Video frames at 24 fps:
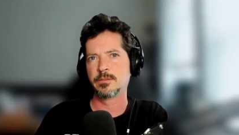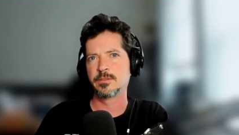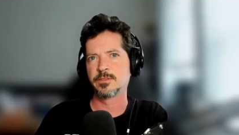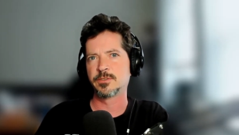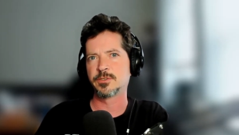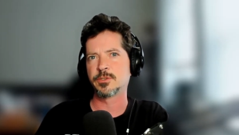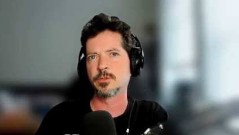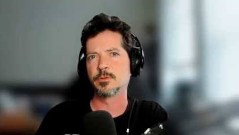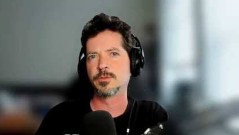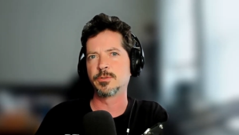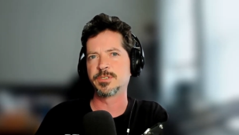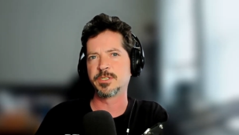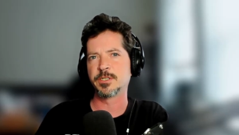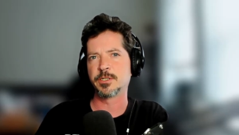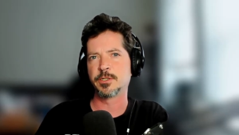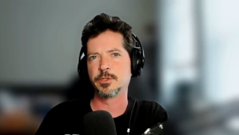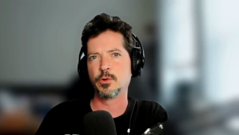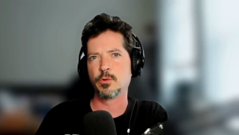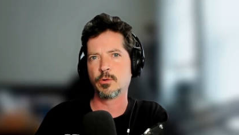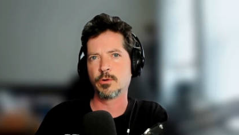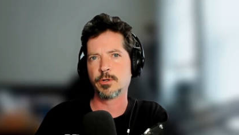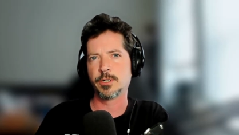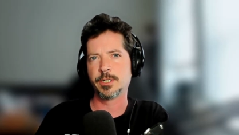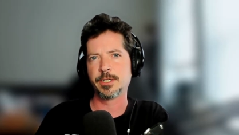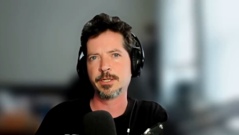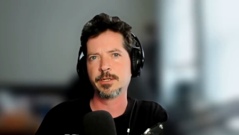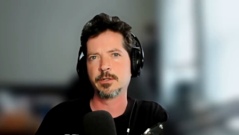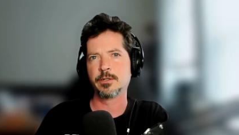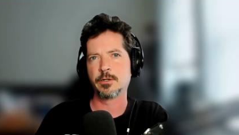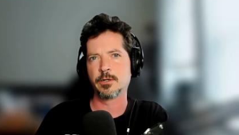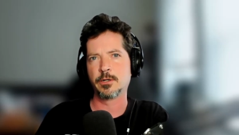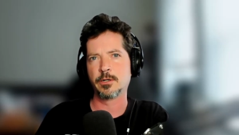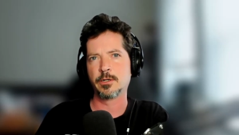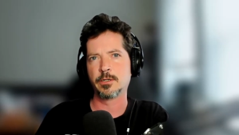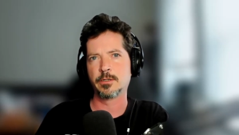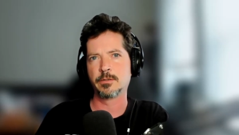so it's ignoring
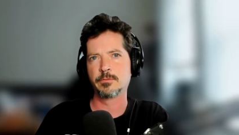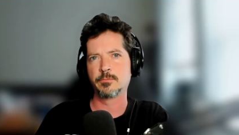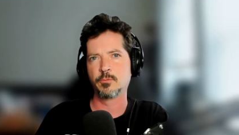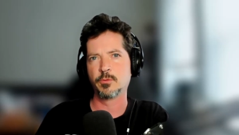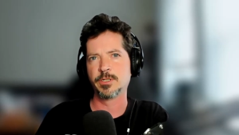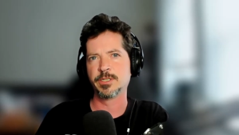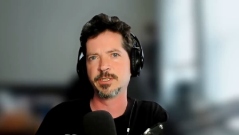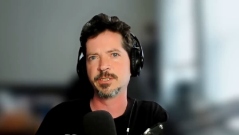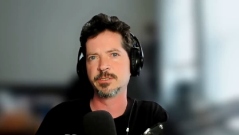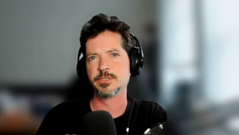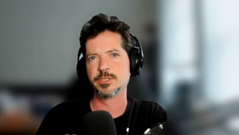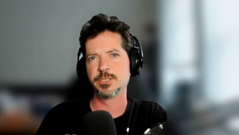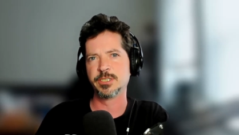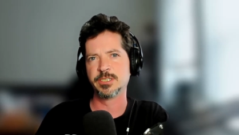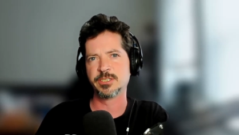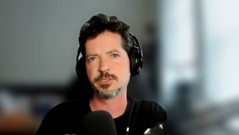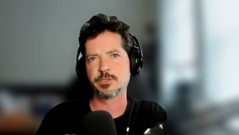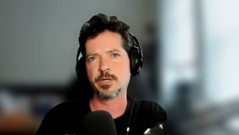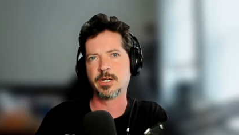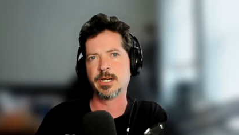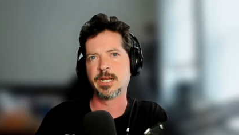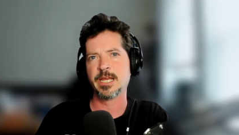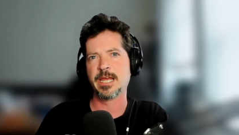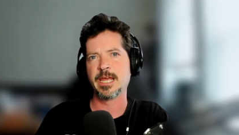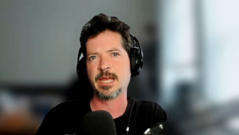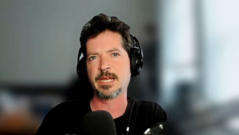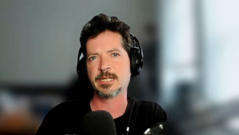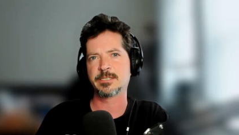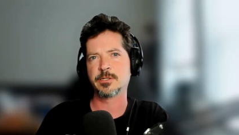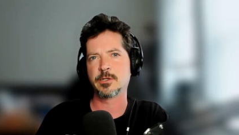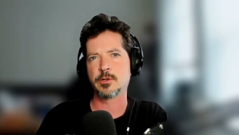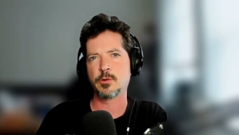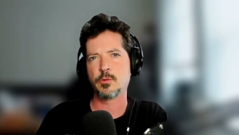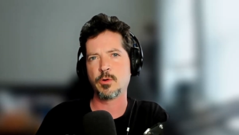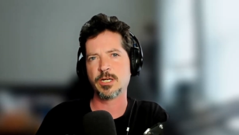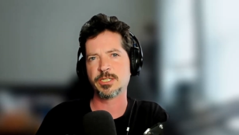her when she's trying to
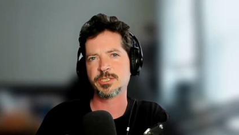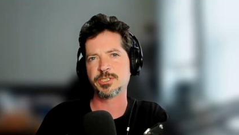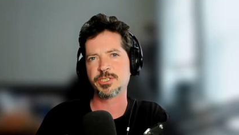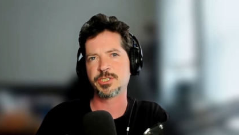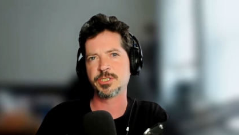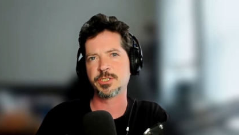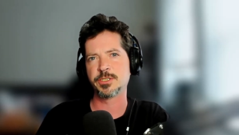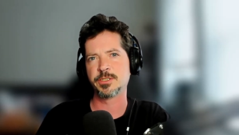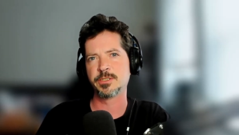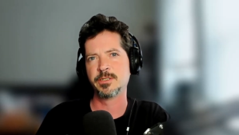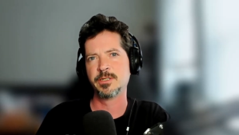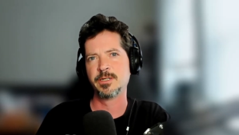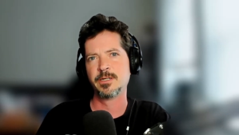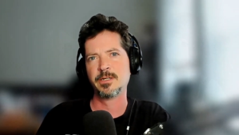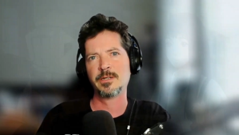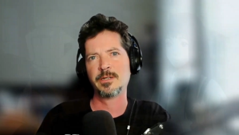ask a question.